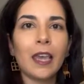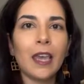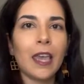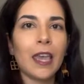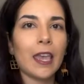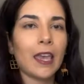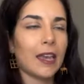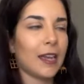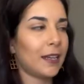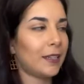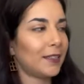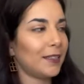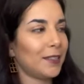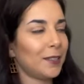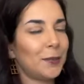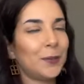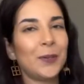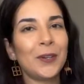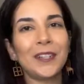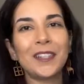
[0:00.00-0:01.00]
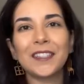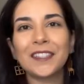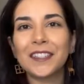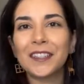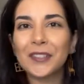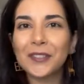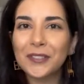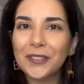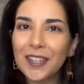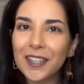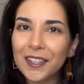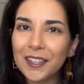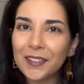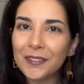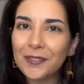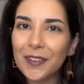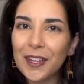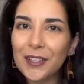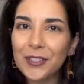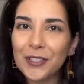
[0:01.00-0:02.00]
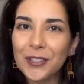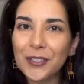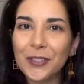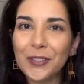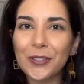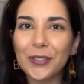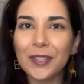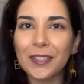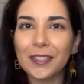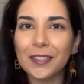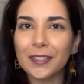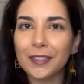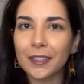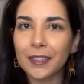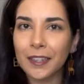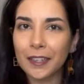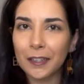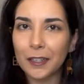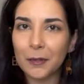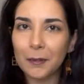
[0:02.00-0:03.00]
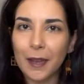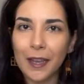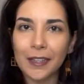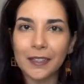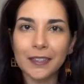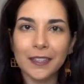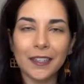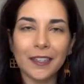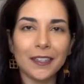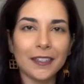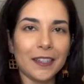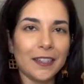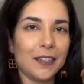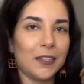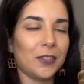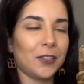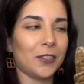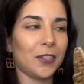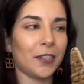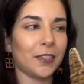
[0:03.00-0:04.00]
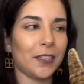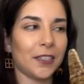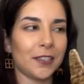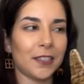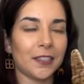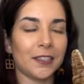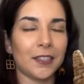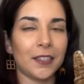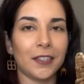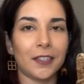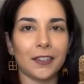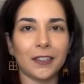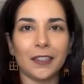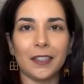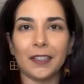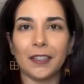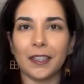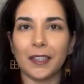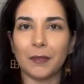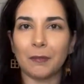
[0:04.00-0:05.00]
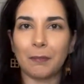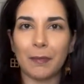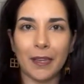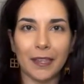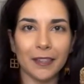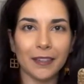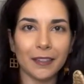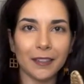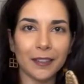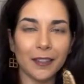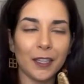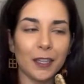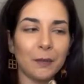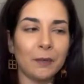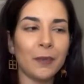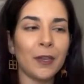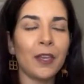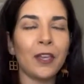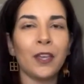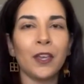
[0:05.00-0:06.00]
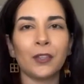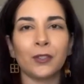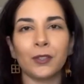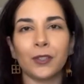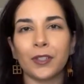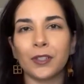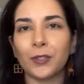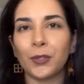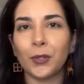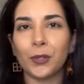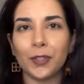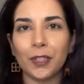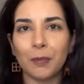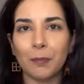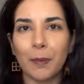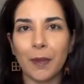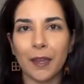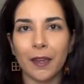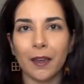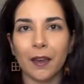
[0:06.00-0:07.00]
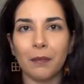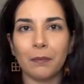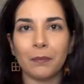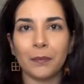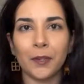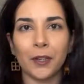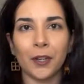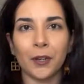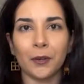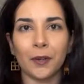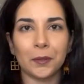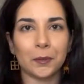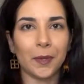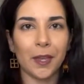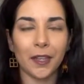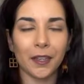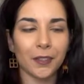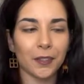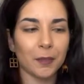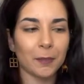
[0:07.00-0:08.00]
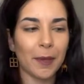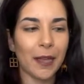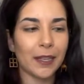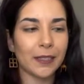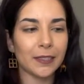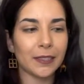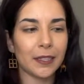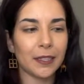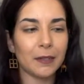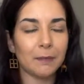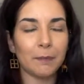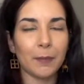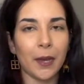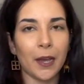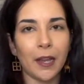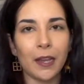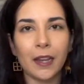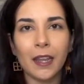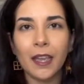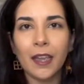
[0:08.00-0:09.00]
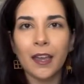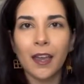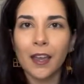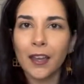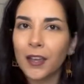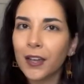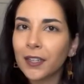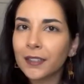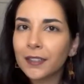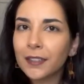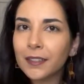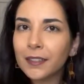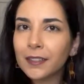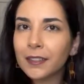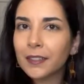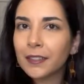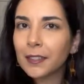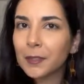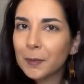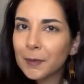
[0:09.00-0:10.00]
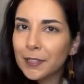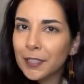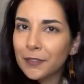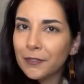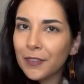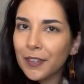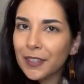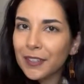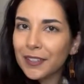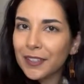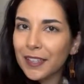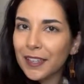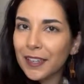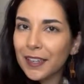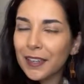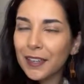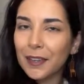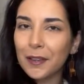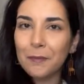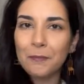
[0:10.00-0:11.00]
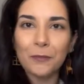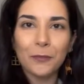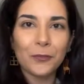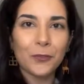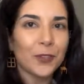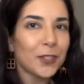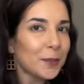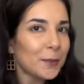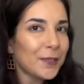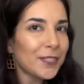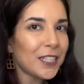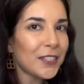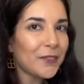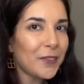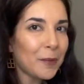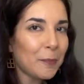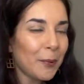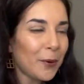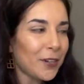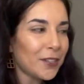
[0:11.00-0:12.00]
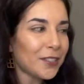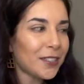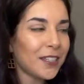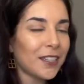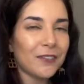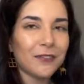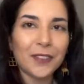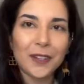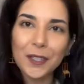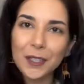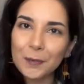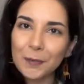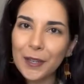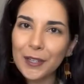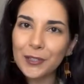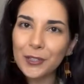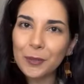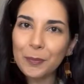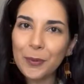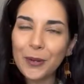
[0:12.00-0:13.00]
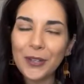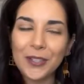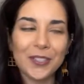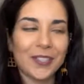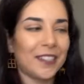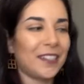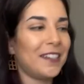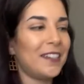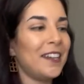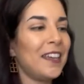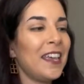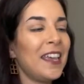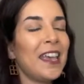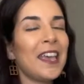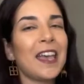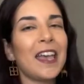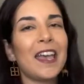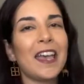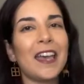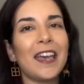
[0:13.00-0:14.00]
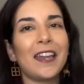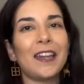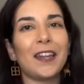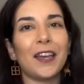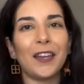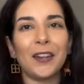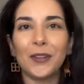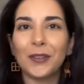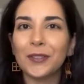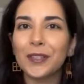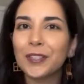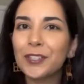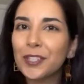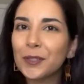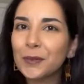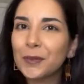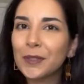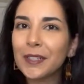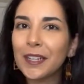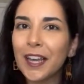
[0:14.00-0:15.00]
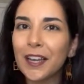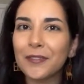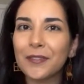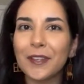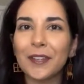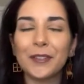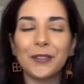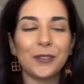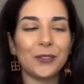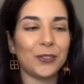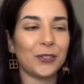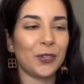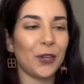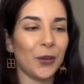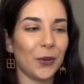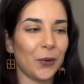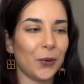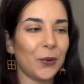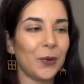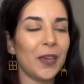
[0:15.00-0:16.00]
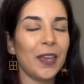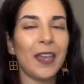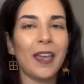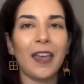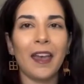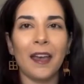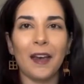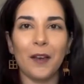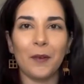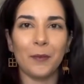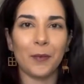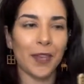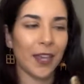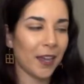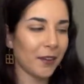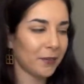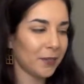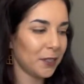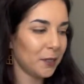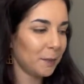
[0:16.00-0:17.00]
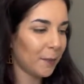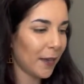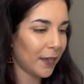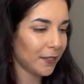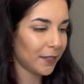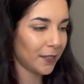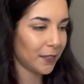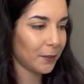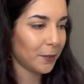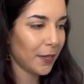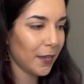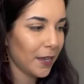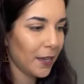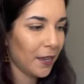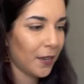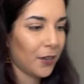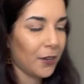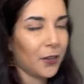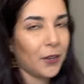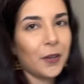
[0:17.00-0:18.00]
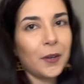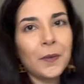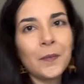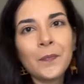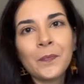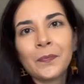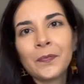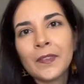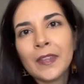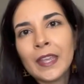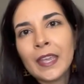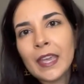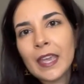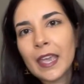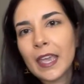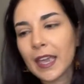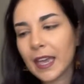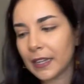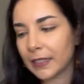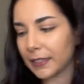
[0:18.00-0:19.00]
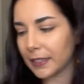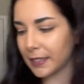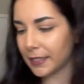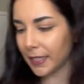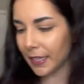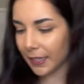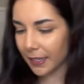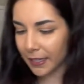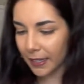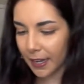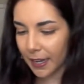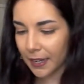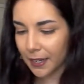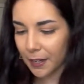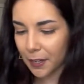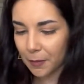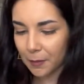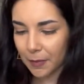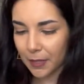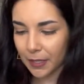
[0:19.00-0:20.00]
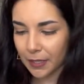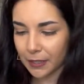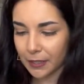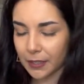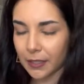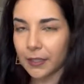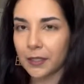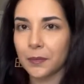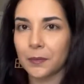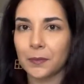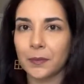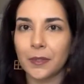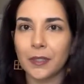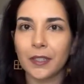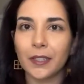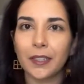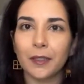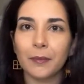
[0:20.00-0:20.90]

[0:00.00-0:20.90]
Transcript: and this one is a little unconventional because it's a kiddie basket and it's not necessarily like baking theme. So you can totally pick up, a regular basket, but I got this specifically for a specific person, a very special person, and I know that she would love it. So we have this basket right here. And the second item is this really,